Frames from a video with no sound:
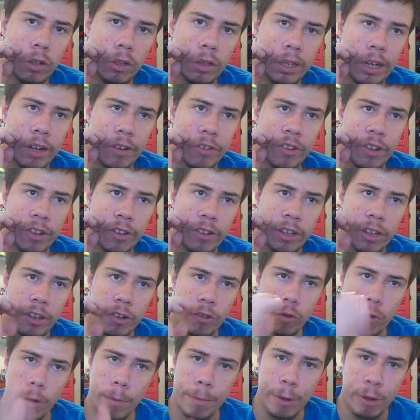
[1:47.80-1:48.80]
there's a
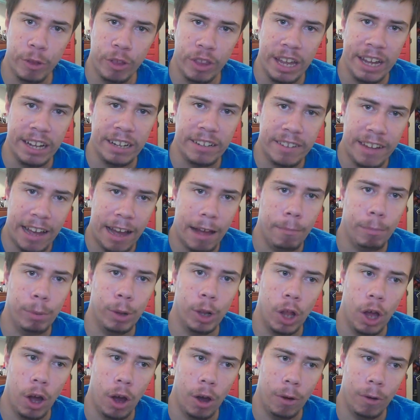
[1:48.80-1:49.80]
contribute link down
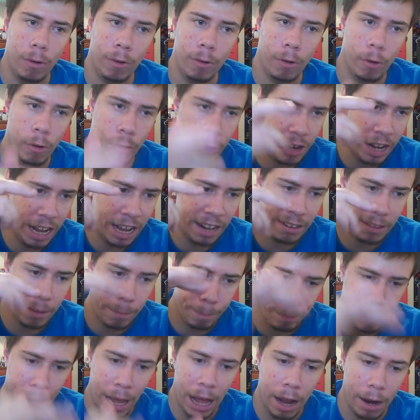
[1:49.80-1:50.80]
below, or down at
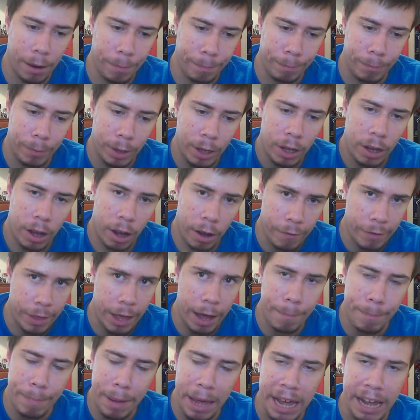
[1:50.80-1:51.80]
the bottom of
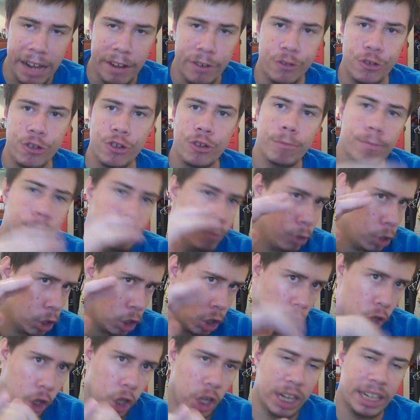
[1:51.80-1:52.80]
that page.
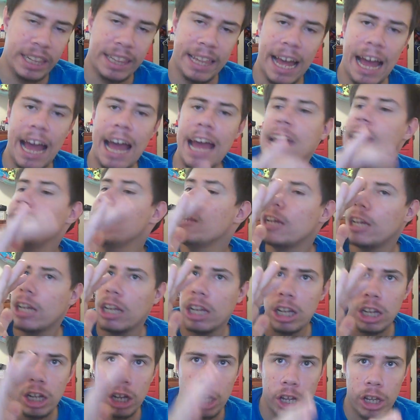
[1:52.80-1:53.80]
Click that,
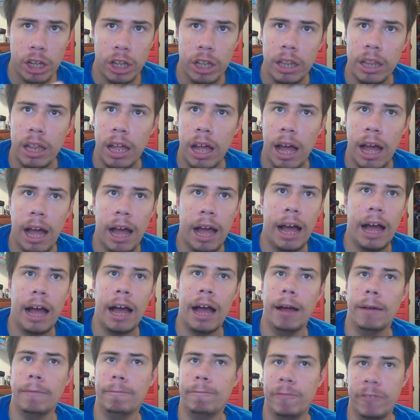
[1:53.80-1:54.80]

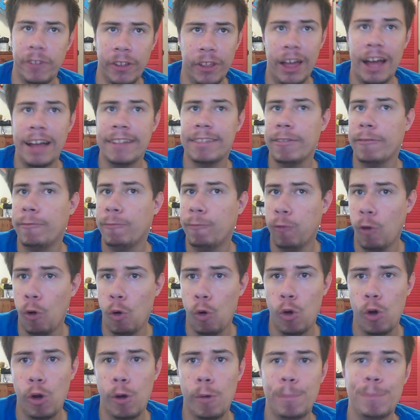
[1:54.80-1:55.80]
fill out the
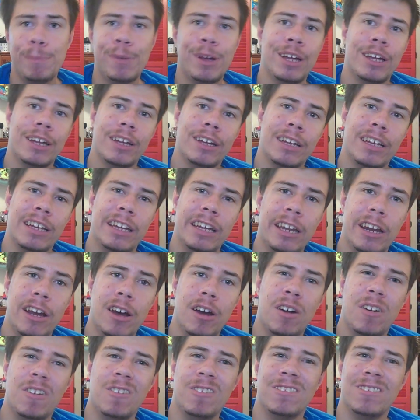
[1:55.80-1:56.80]
form, you
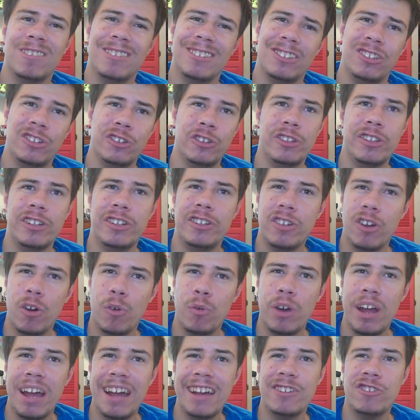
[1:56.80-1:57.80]
know, do the
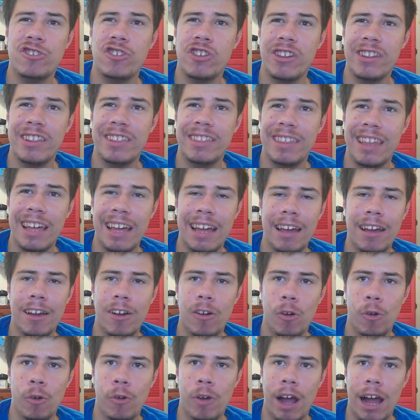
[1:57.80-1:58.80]
donation,
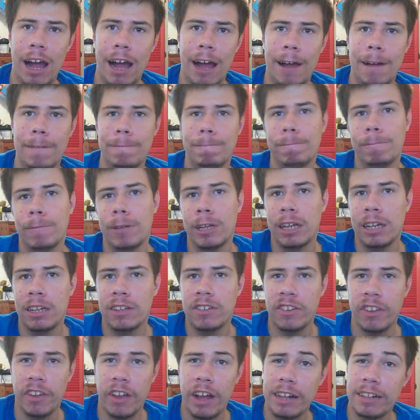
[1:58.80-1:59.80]

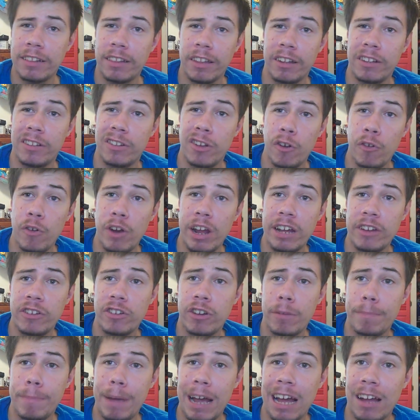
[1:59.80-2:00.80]
select the
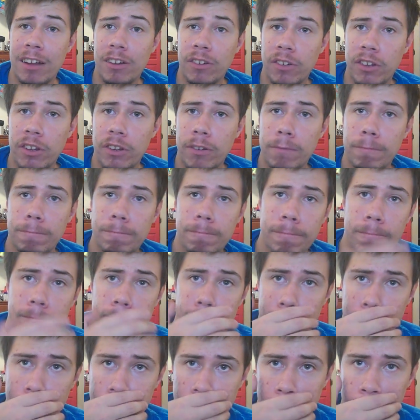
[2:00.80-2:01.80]
donation amount,
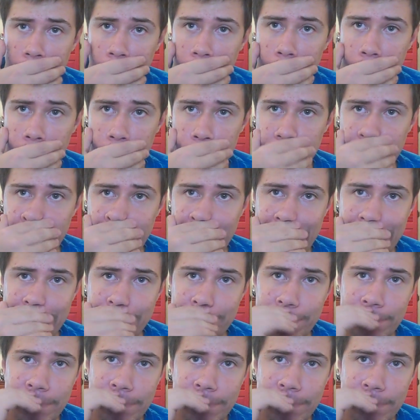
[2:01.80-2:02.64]
okay?